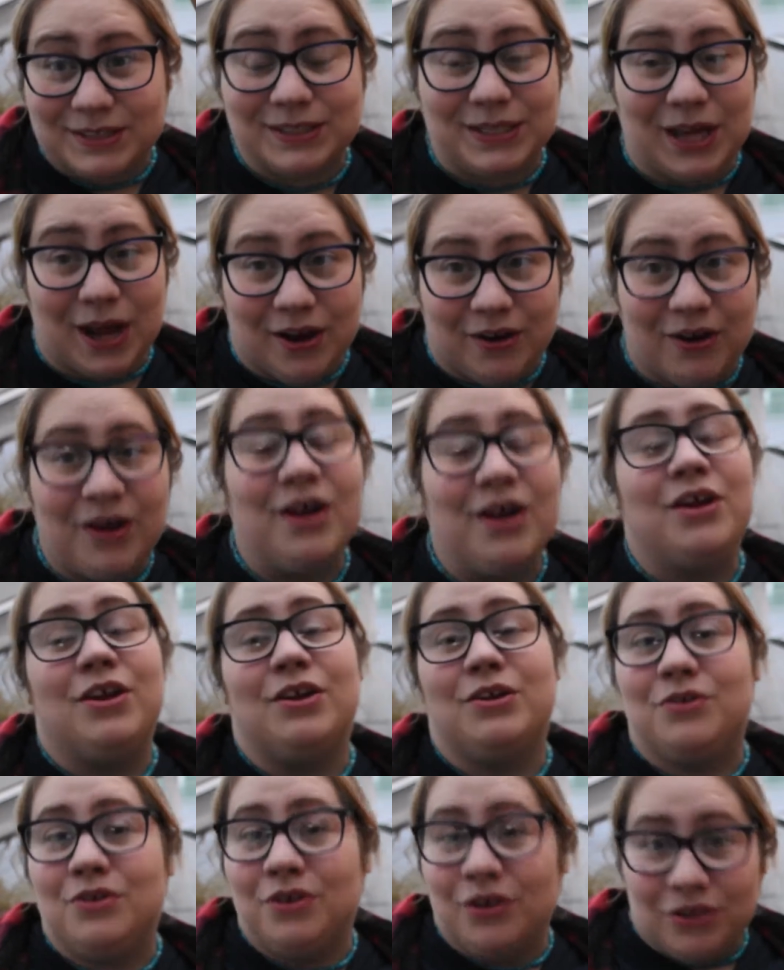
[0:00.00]
So
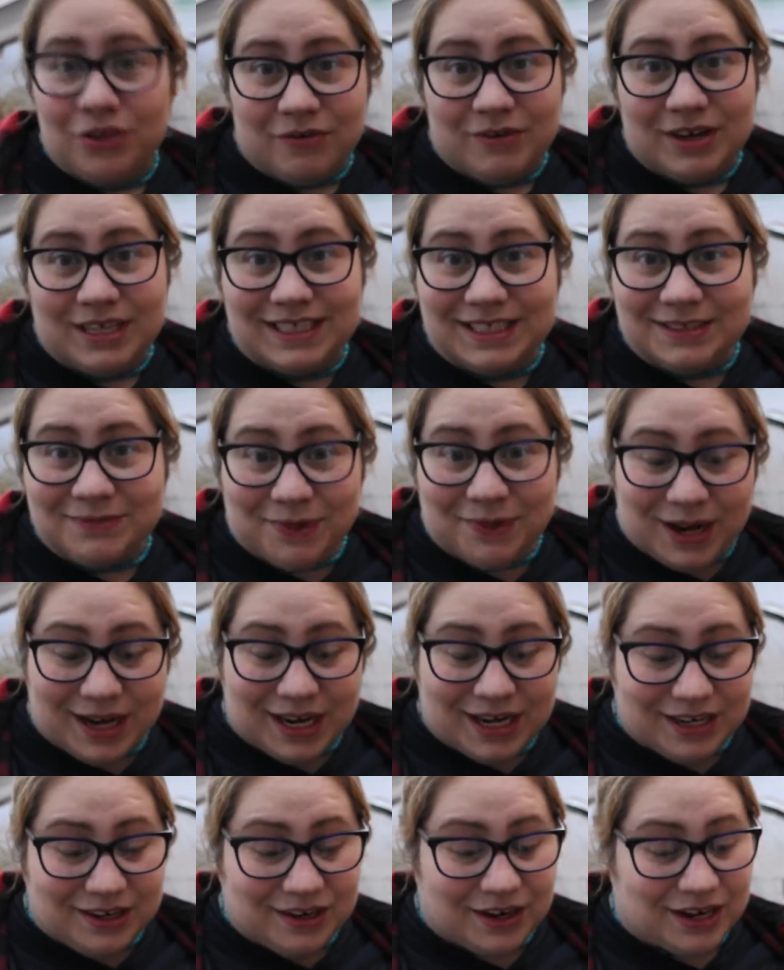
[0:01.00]
another reason
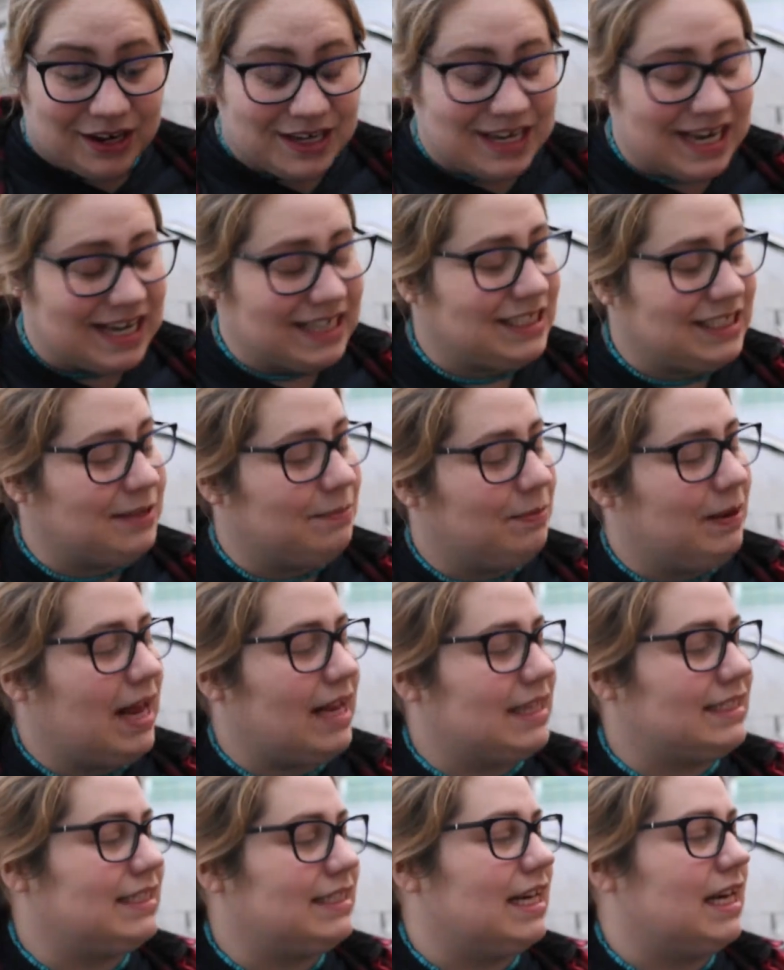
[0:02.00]
why you can ditch the
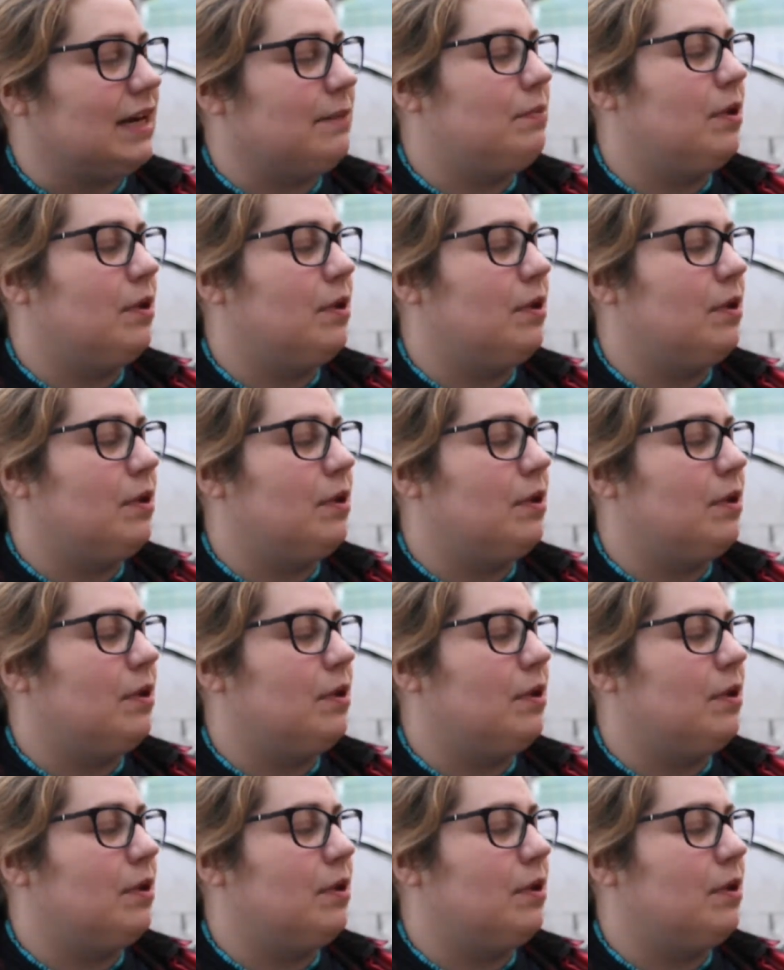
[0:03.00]
plastic.